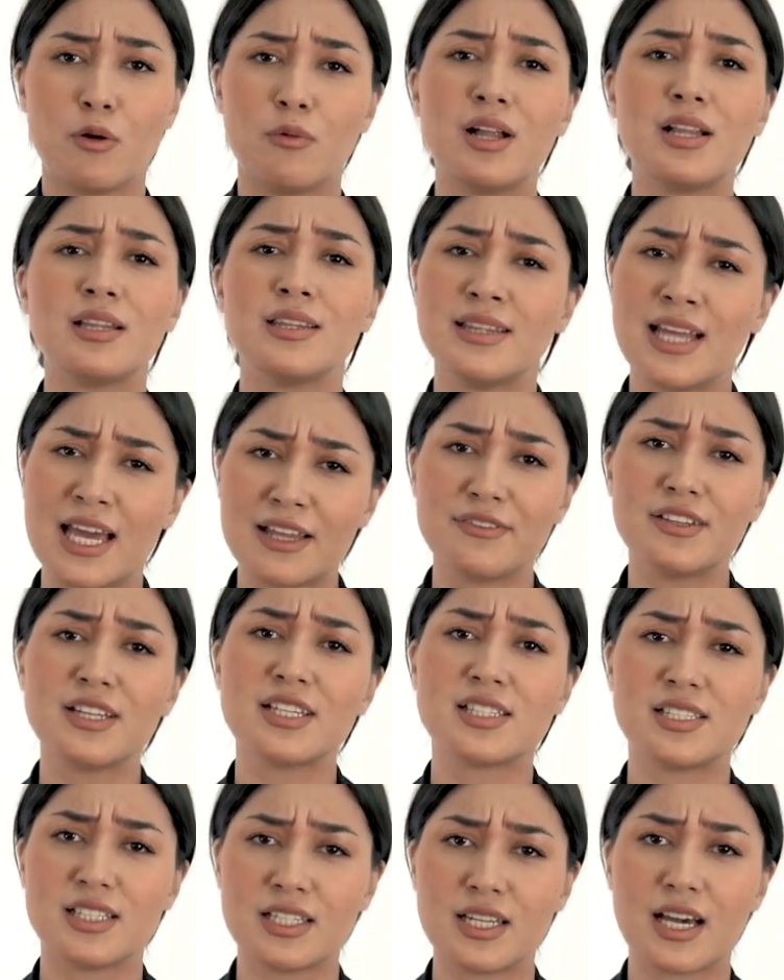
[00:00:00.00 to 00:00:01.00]
Well,
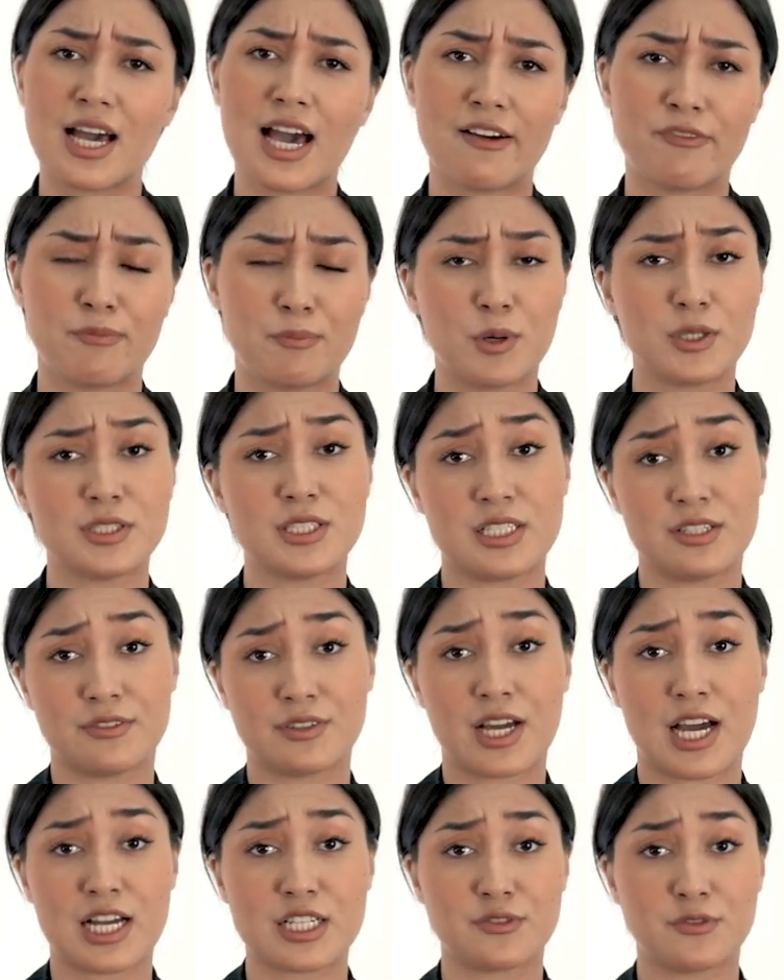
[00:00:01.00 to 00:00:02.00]
Netflix did have
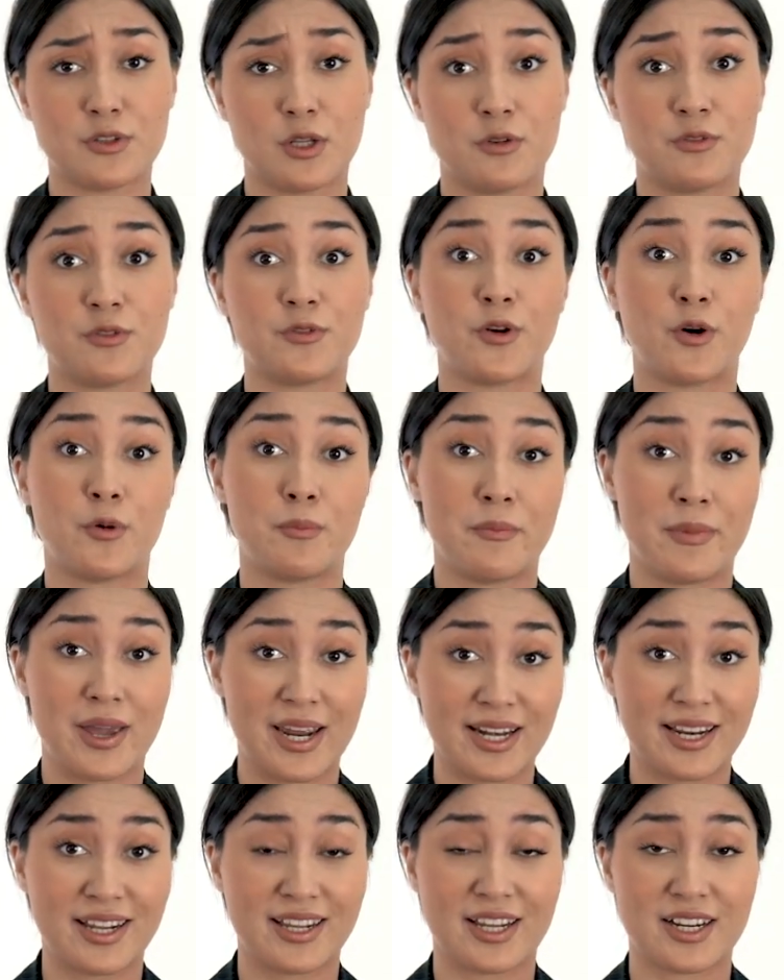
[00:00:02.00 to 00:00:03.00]
positive cash flow for
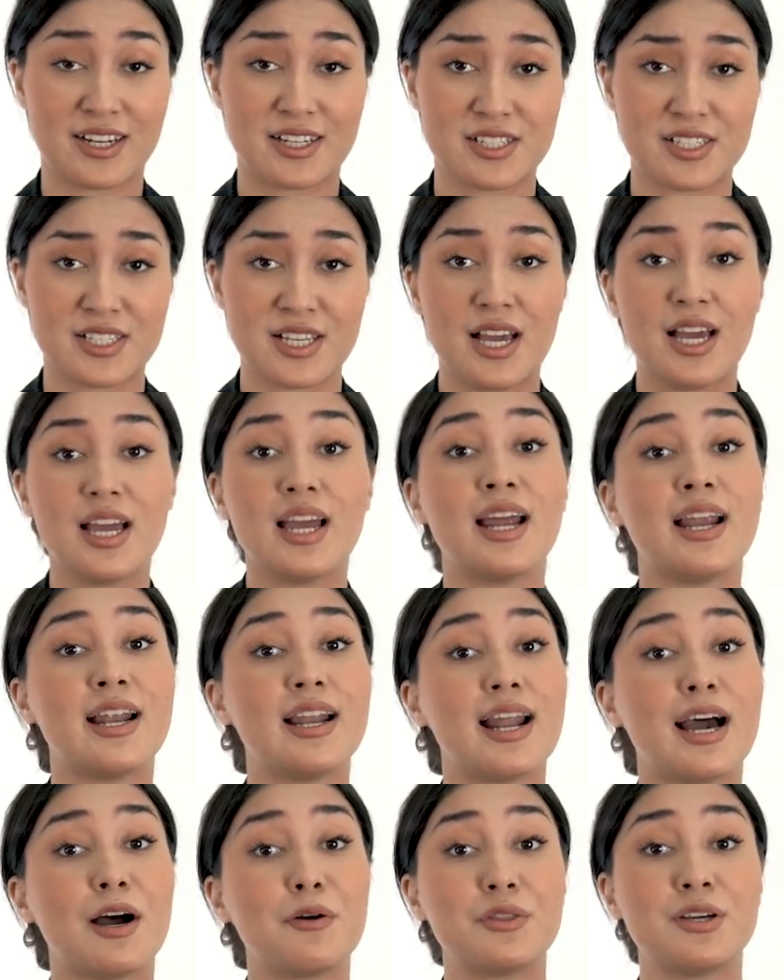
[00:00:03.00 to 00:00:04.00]
many years,
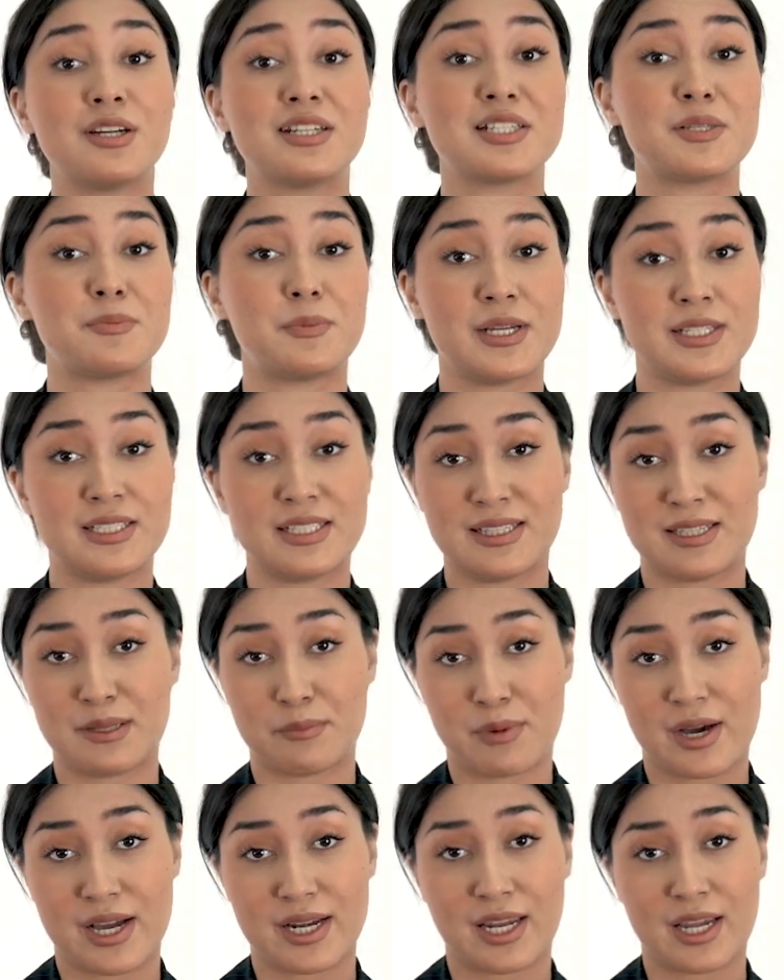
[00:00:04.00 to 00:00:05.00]
and now they're spending
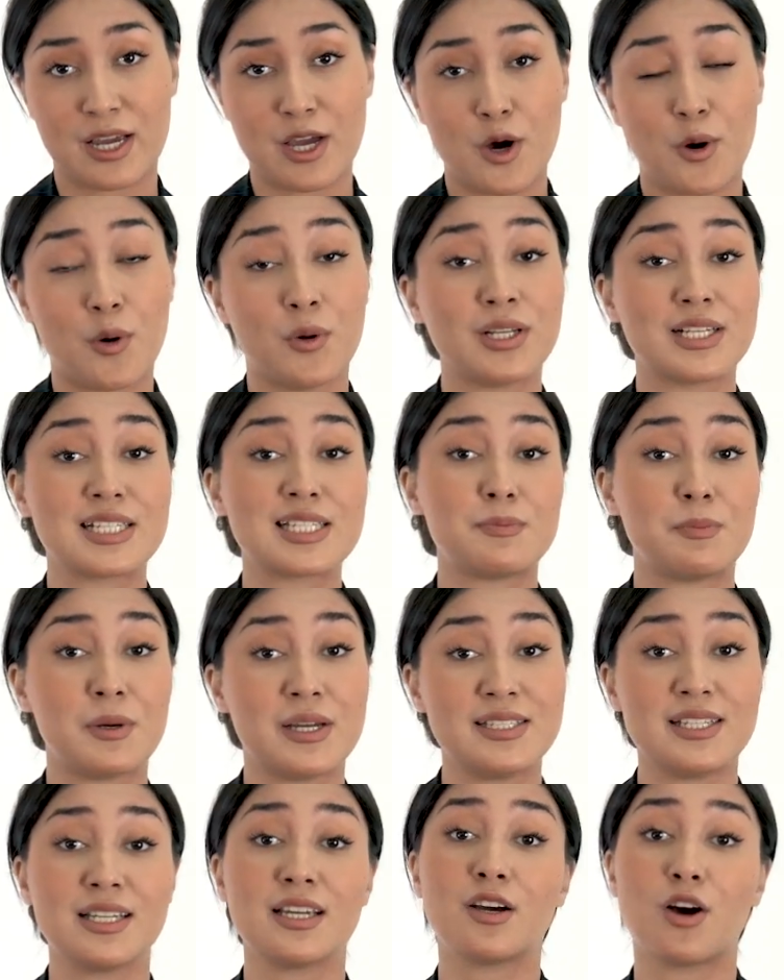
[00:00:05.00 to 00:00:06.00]
the money on
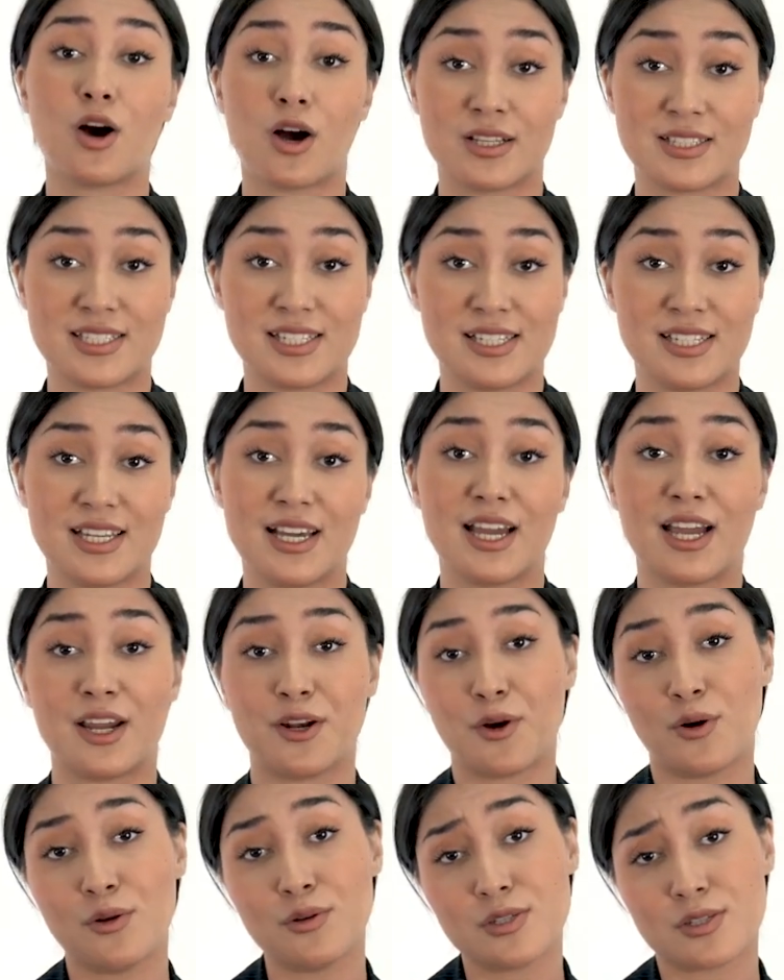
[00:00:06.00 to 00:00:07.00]
expanding content
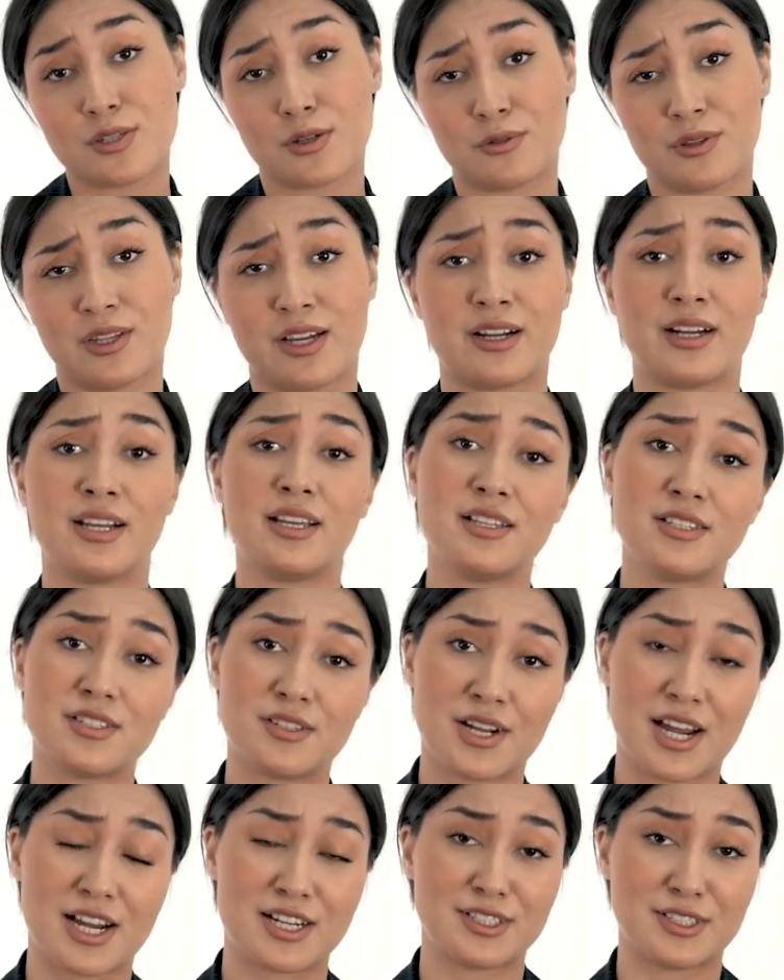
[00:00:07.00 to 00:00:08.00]
and also their
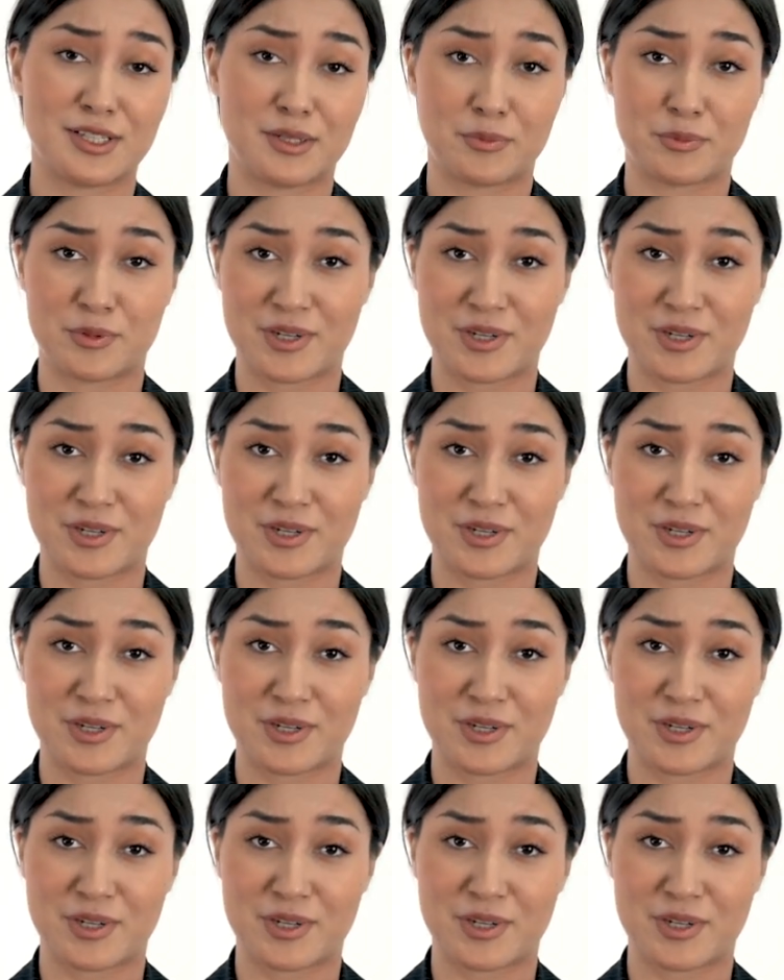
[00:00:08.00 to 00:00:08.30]
international